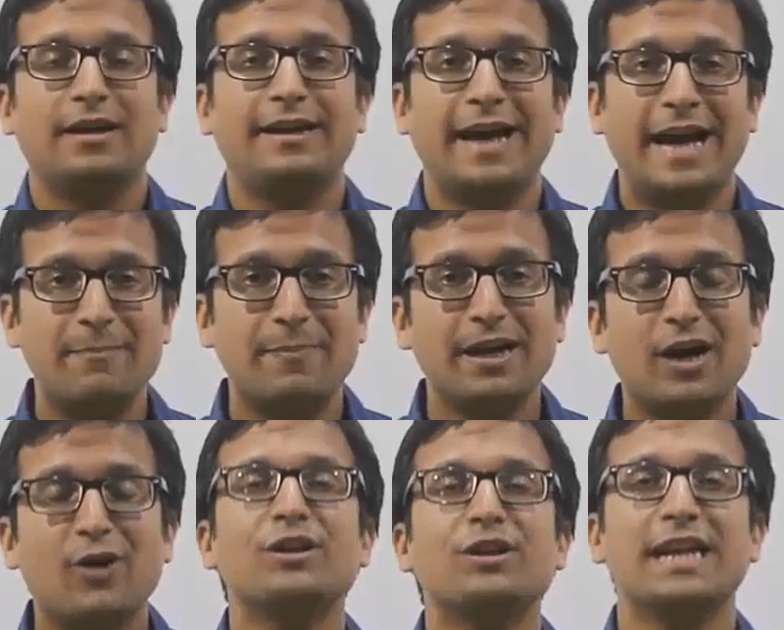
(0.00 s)
Typing
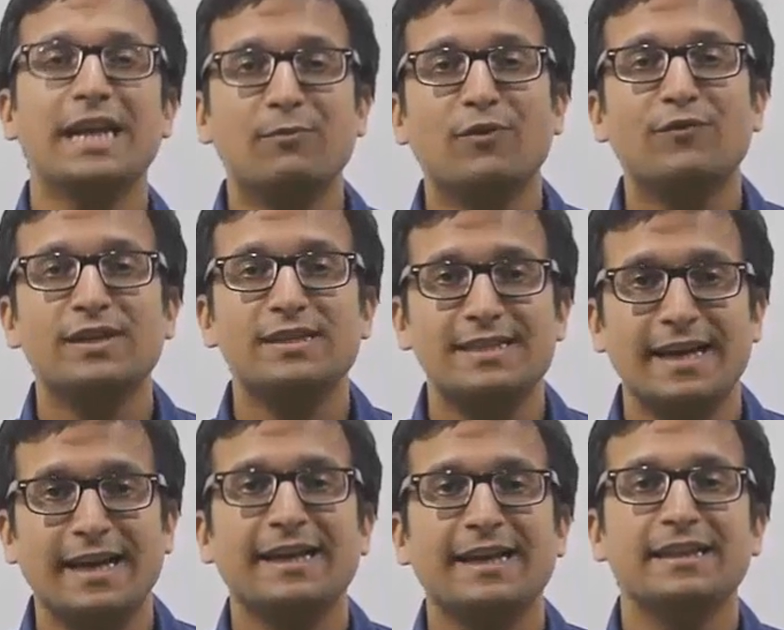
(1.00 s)
out the name of the
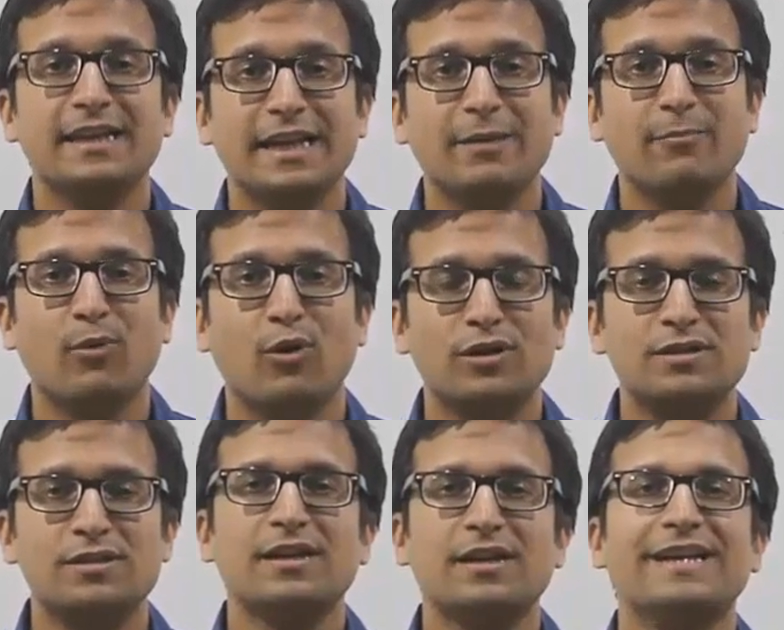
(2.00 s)
cell in the name
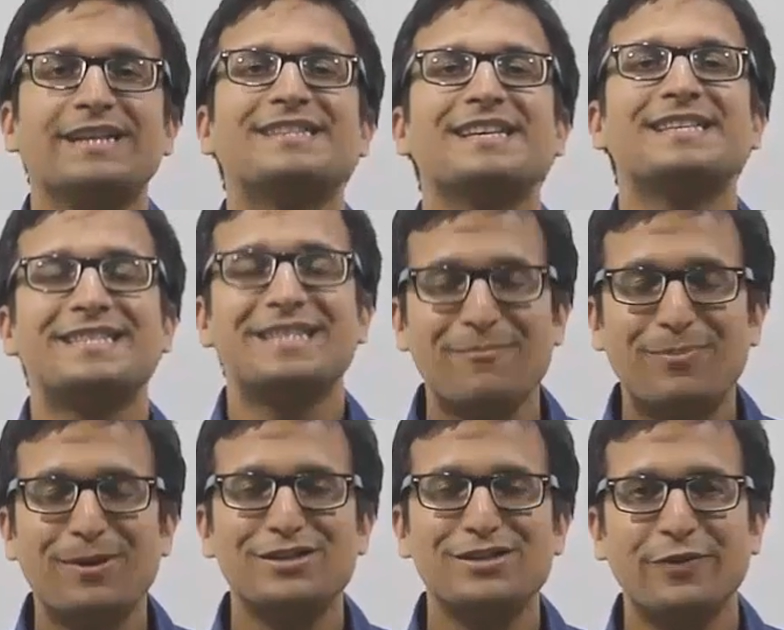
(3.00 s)
box is the
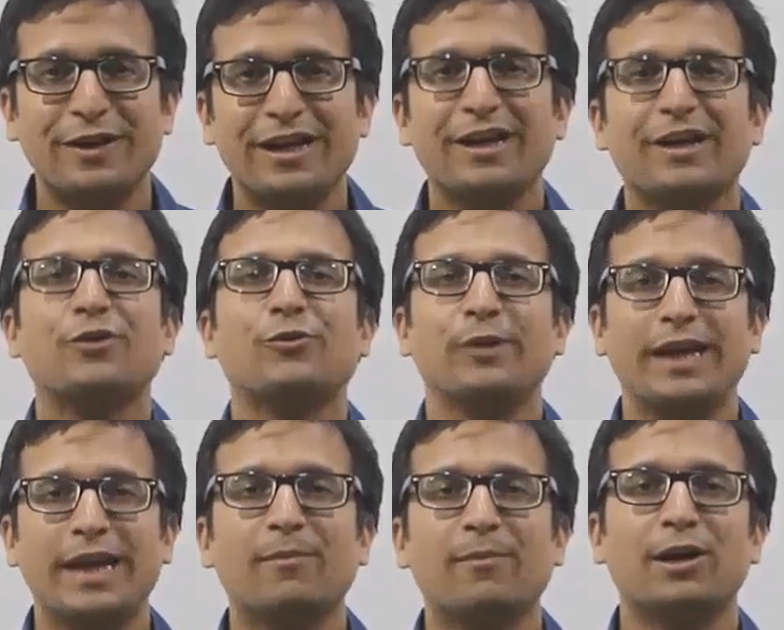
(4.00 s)
simplest way to
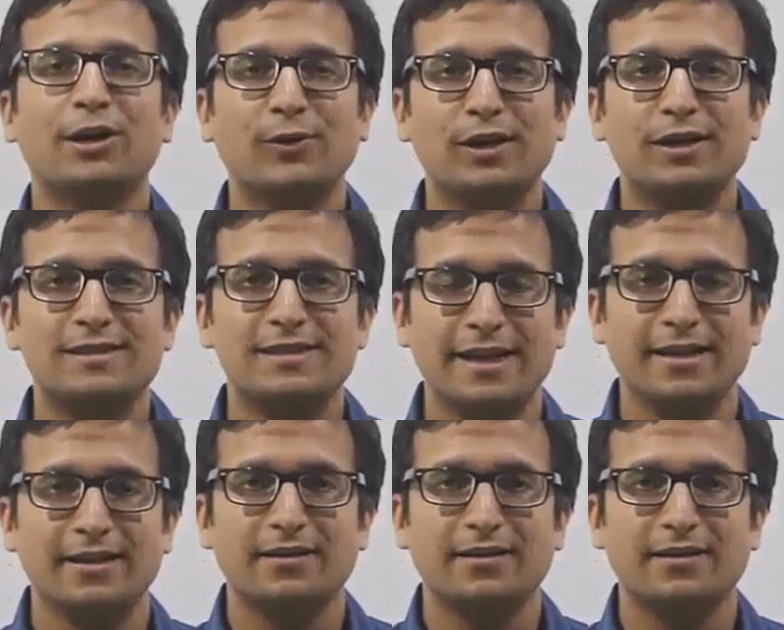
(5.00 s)
name a particular cell.